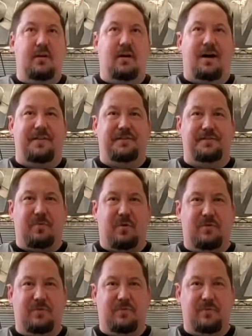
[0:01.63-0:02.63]
Hi, this is
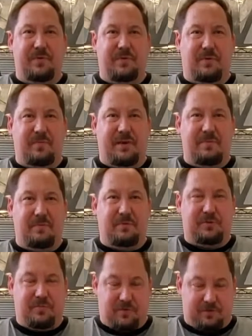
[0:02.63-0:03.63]
Martin with RPM
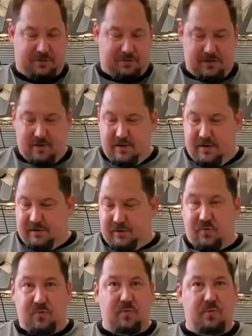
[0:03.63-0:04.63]
Motorsports.
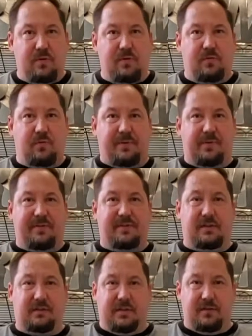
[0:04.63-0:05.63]
So we
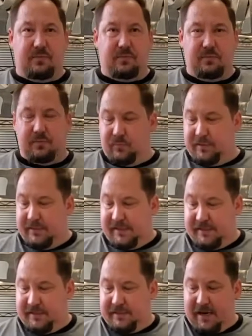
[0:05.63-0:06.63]
recently
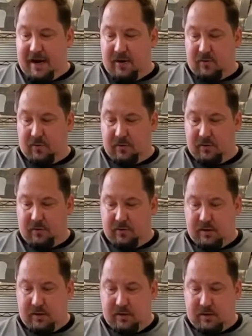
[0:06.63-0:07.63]
released our
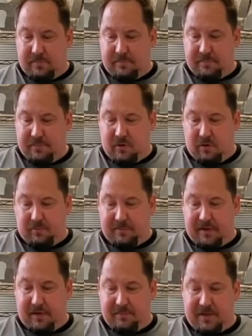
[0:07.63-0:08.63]

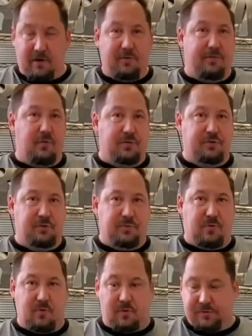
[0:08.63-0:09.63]
RPM K04
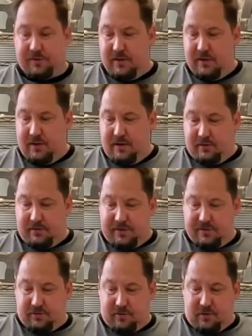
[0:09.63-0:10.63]
Super-Cores. So
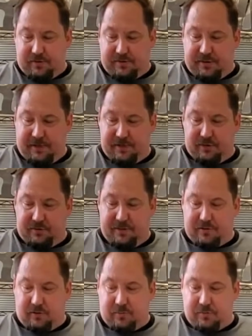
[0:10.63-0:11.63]
these are our Stage 3
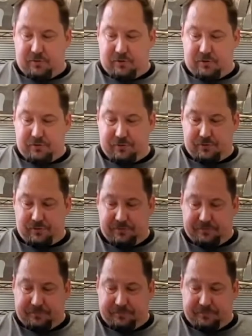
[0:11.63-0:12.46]
turbochargers